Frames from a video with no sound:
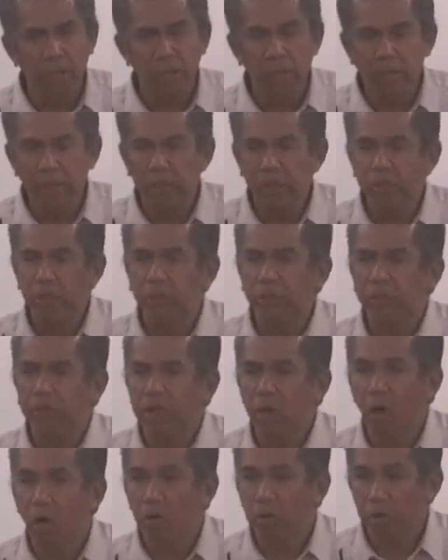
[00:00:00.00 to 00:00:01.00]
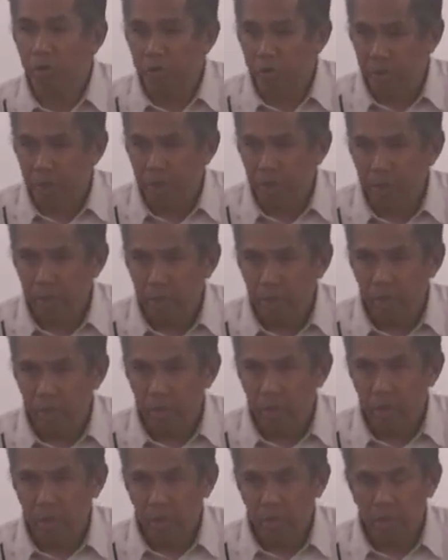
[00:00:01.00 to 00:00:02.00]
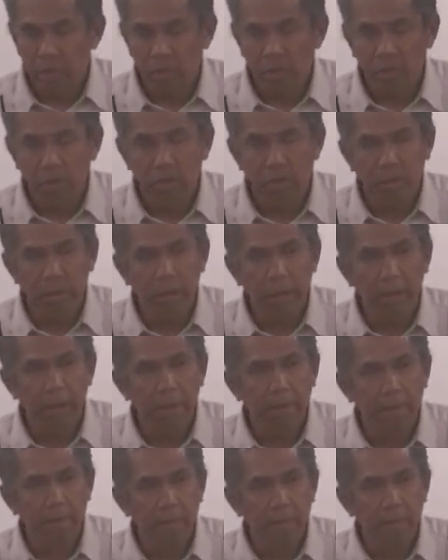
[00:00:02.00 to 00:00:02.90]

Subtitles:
It is a theocracy, okay?